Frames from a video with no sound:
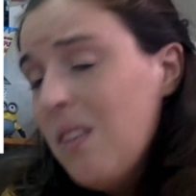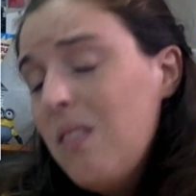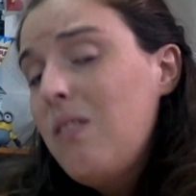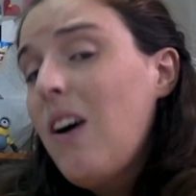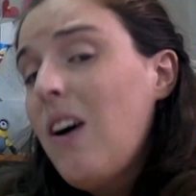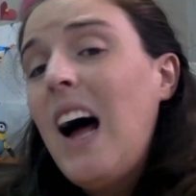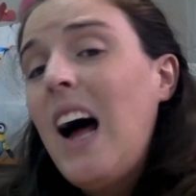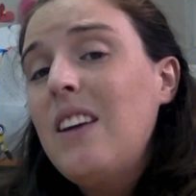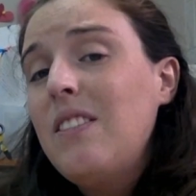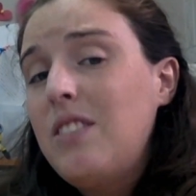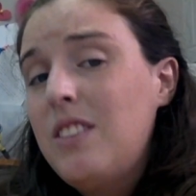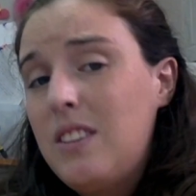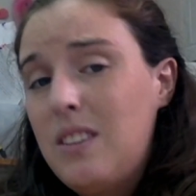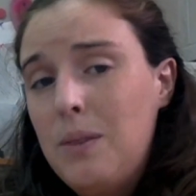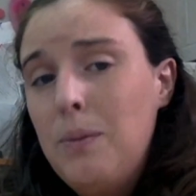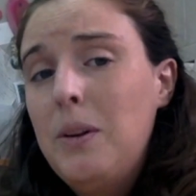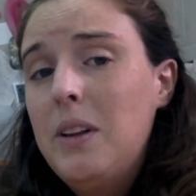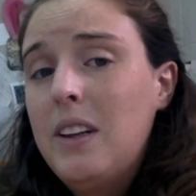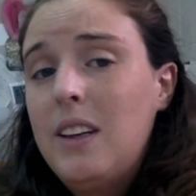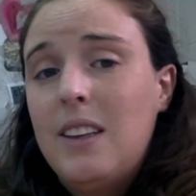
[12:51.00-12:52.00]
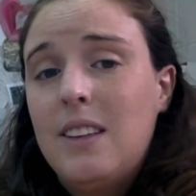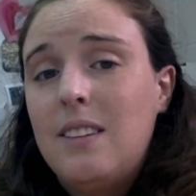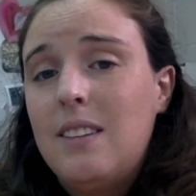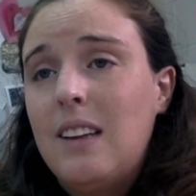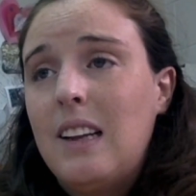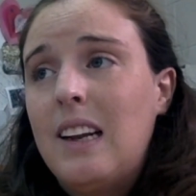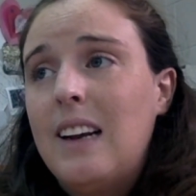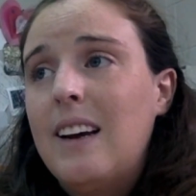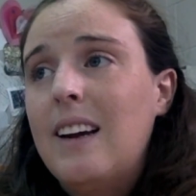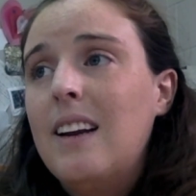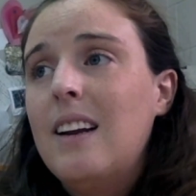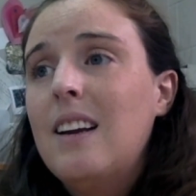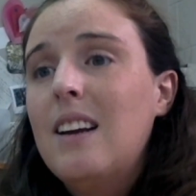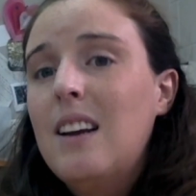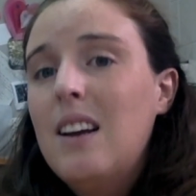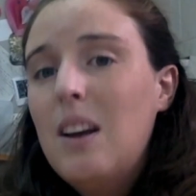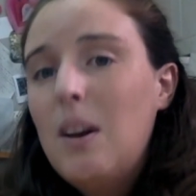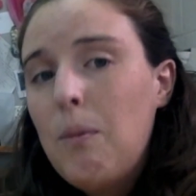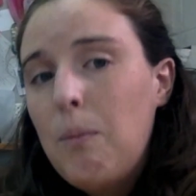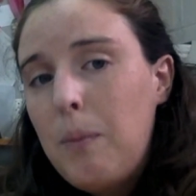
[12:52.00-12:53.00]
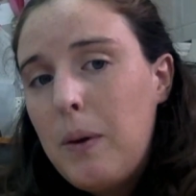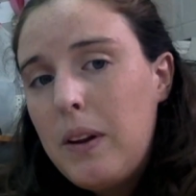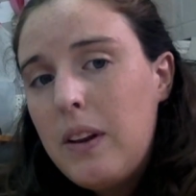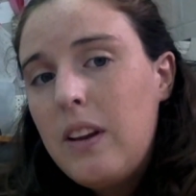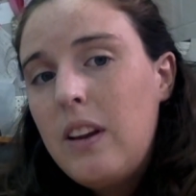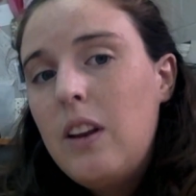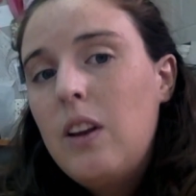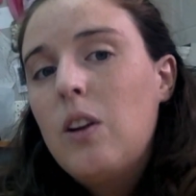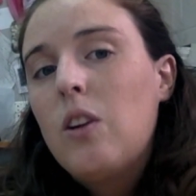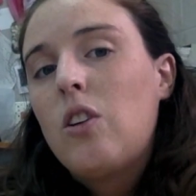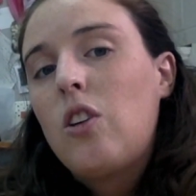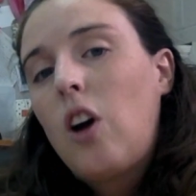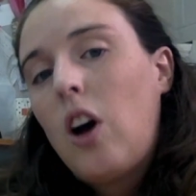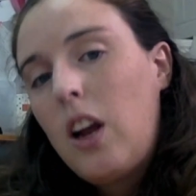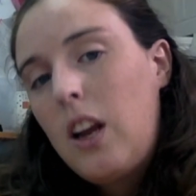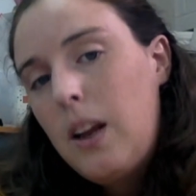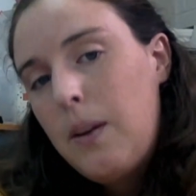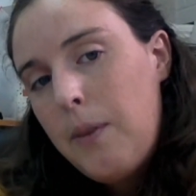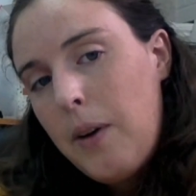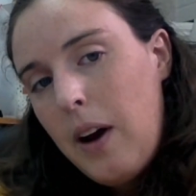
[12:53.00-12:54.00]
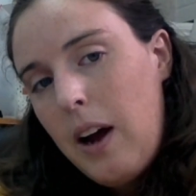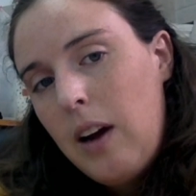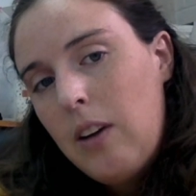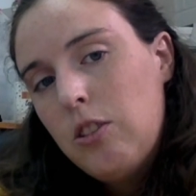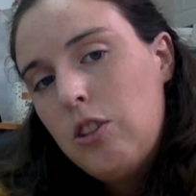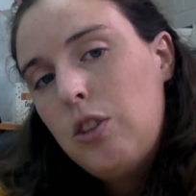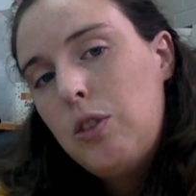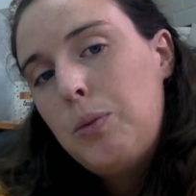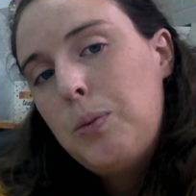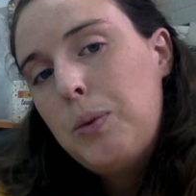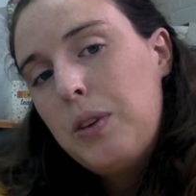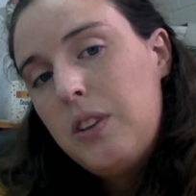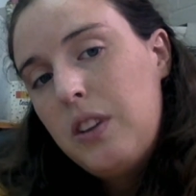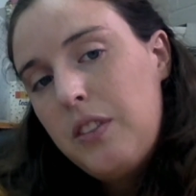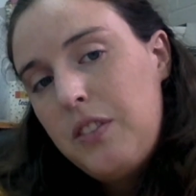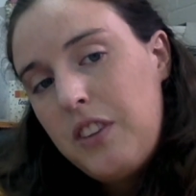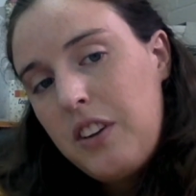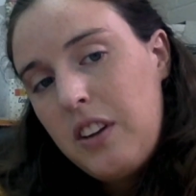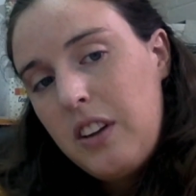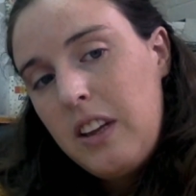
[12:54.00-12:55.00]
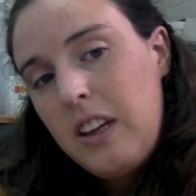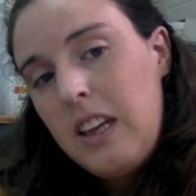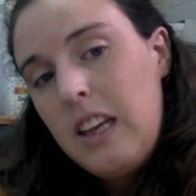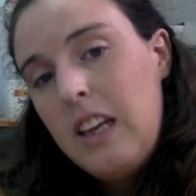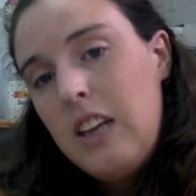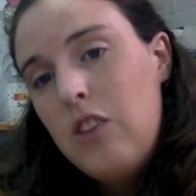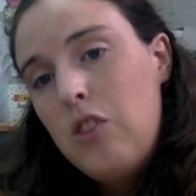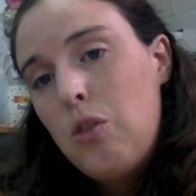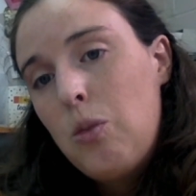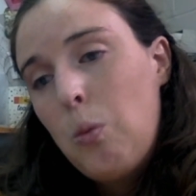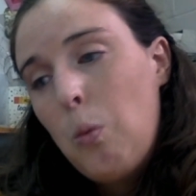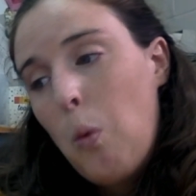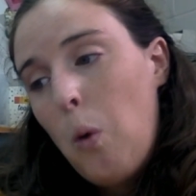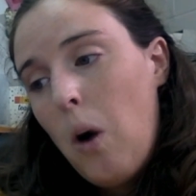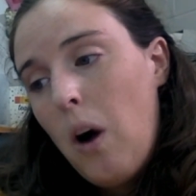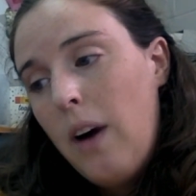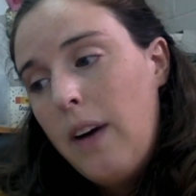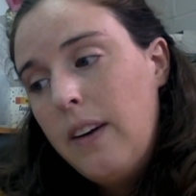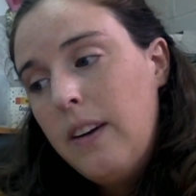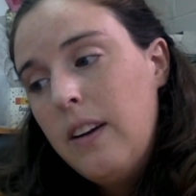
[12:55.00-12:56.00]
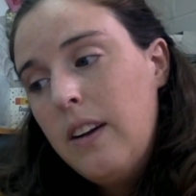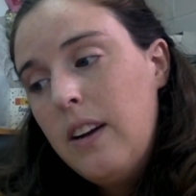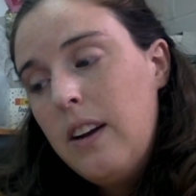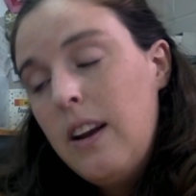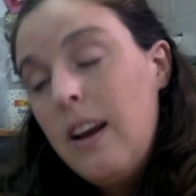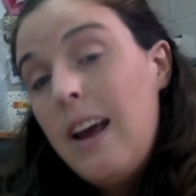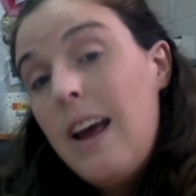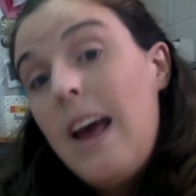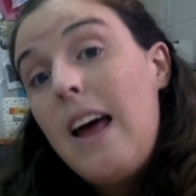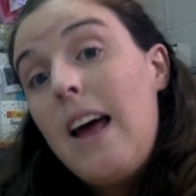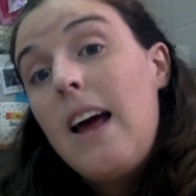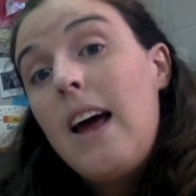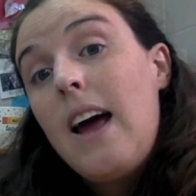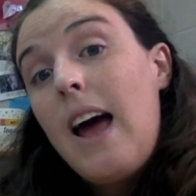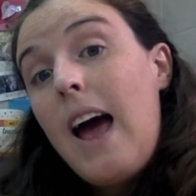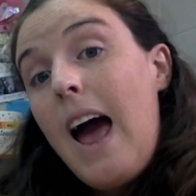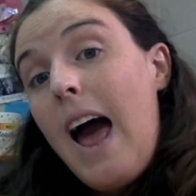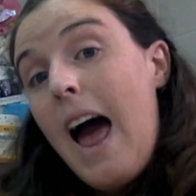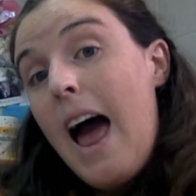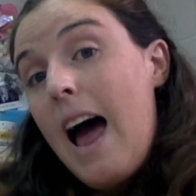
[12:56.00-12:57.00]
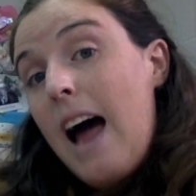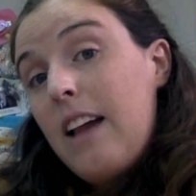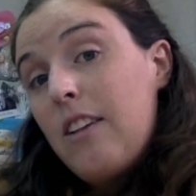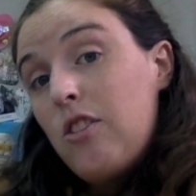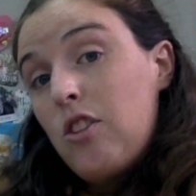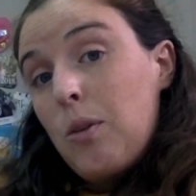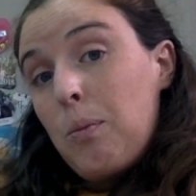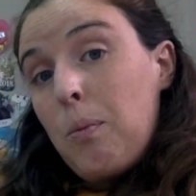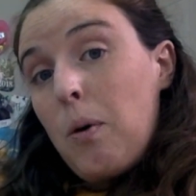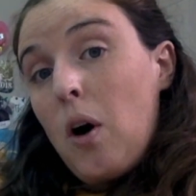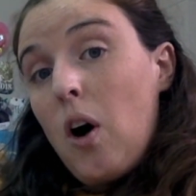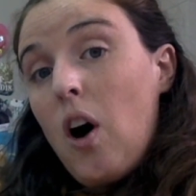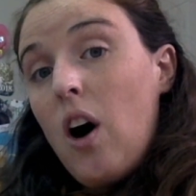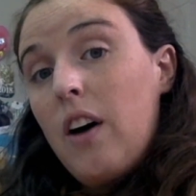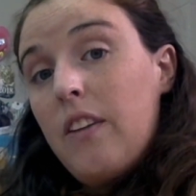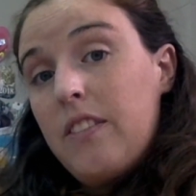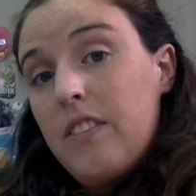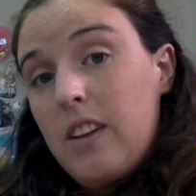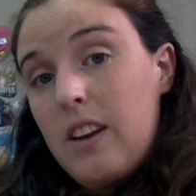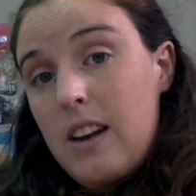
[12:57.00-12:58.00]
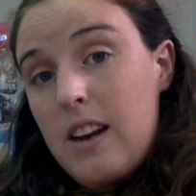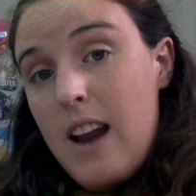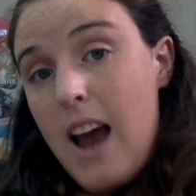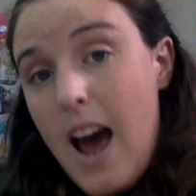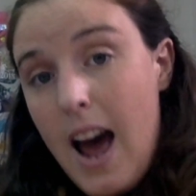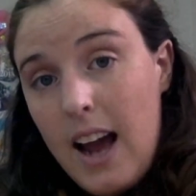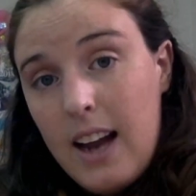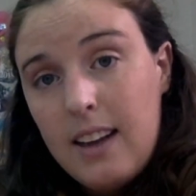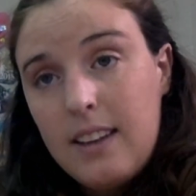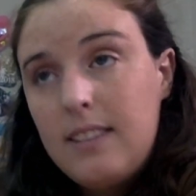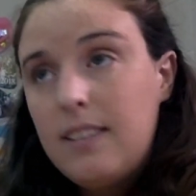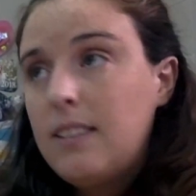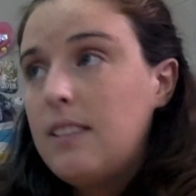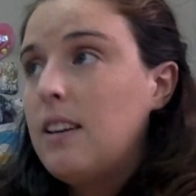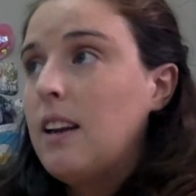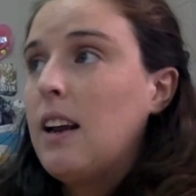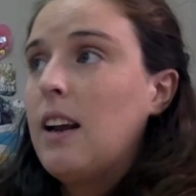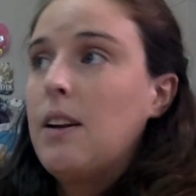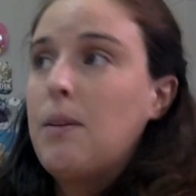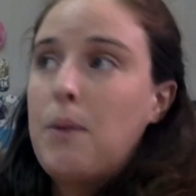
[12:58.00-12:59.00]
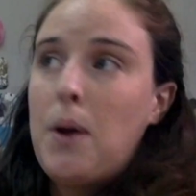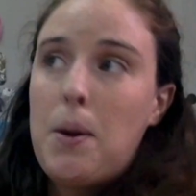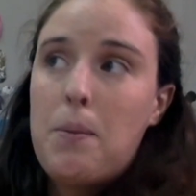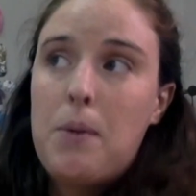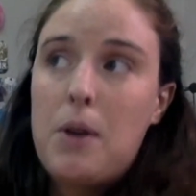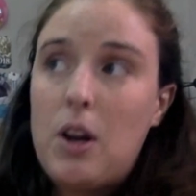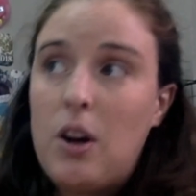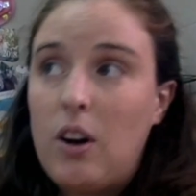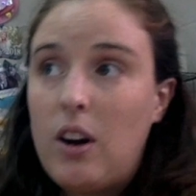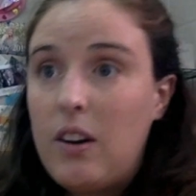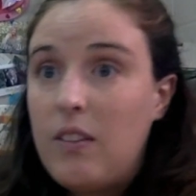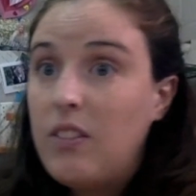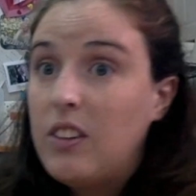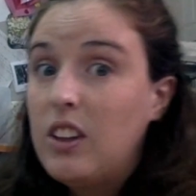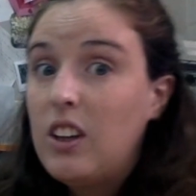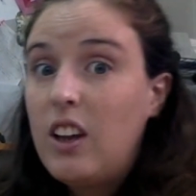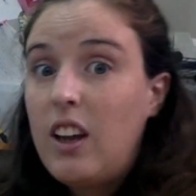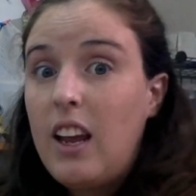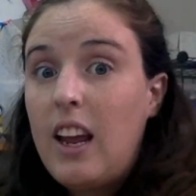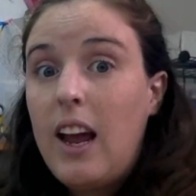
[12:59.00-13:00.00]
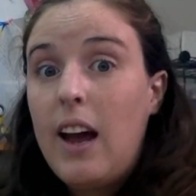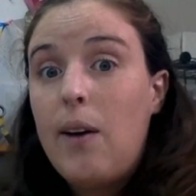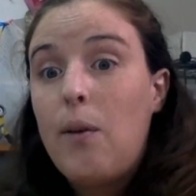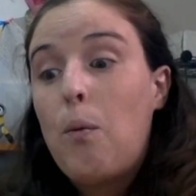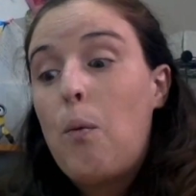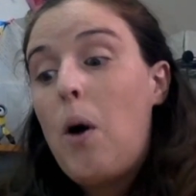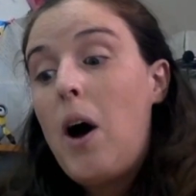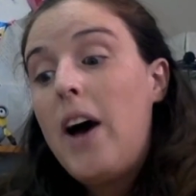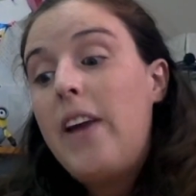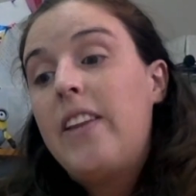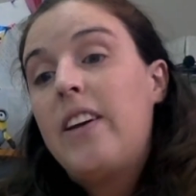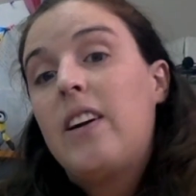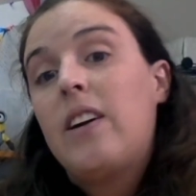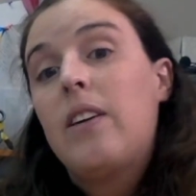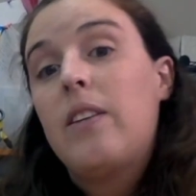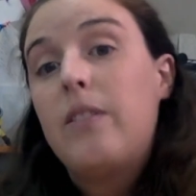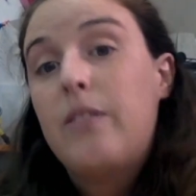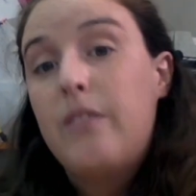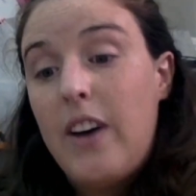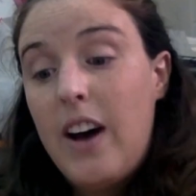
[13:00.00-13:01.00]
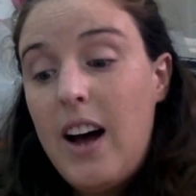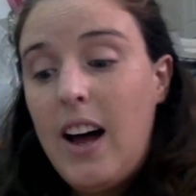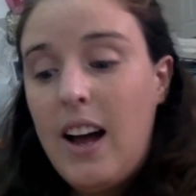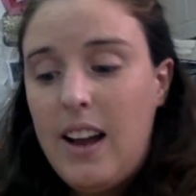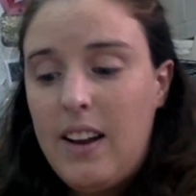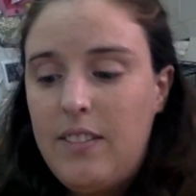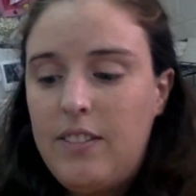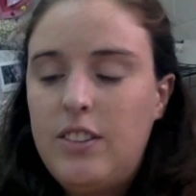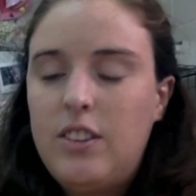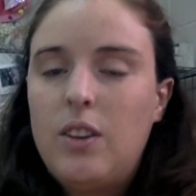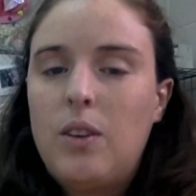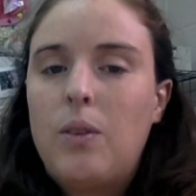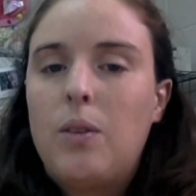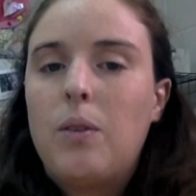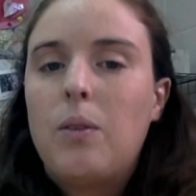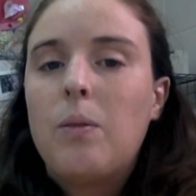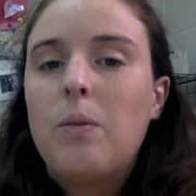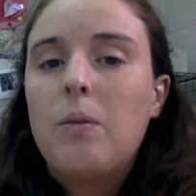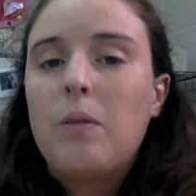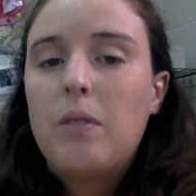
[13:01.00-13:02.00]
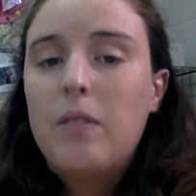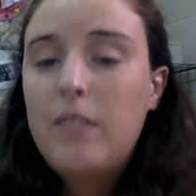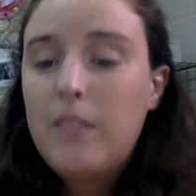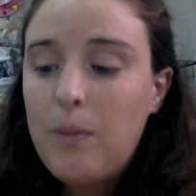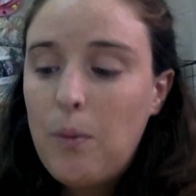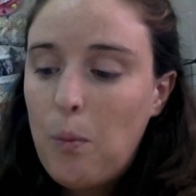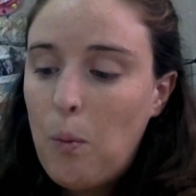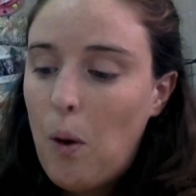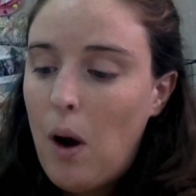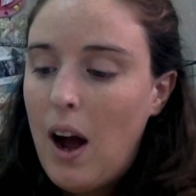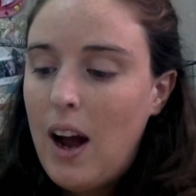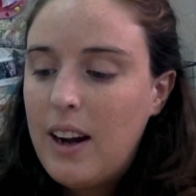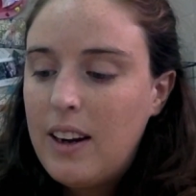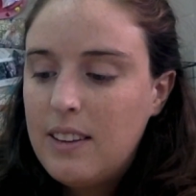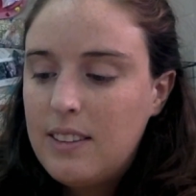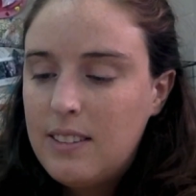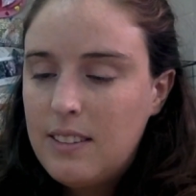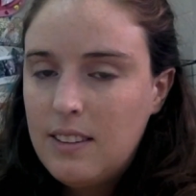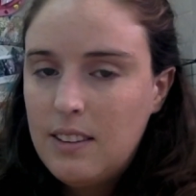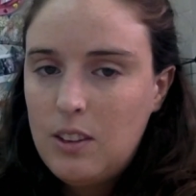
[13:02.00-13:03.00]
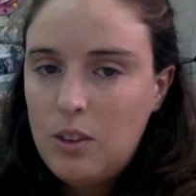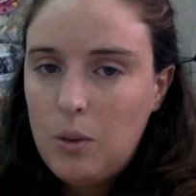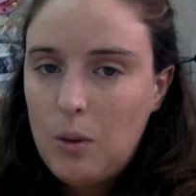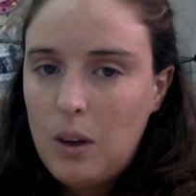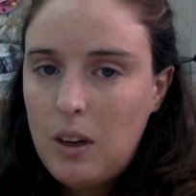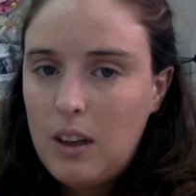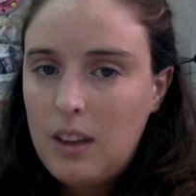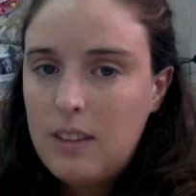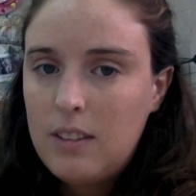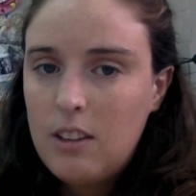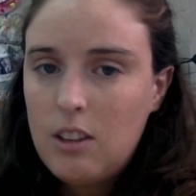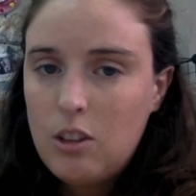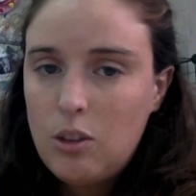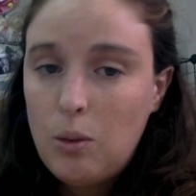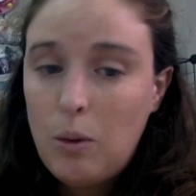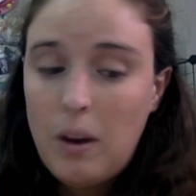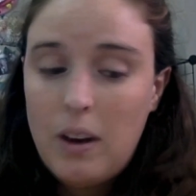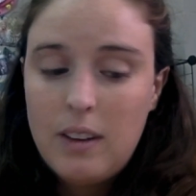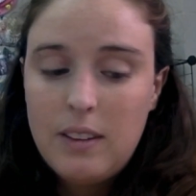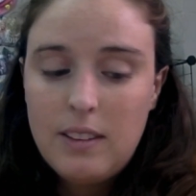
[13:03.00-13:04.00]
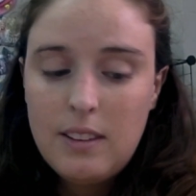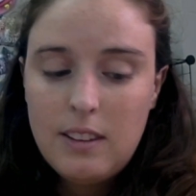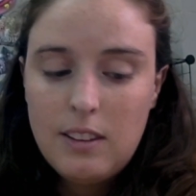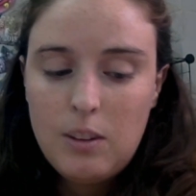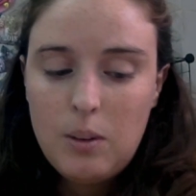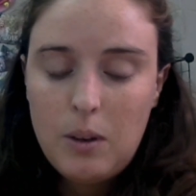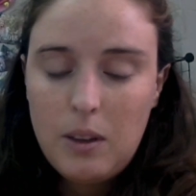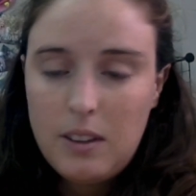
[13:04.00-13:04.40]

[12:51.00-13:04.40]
5 similes in it, but you're talking about how specifically each one adds upon the next, and maybe you're even looking at why there are 5. So why does this one exist? Why does this one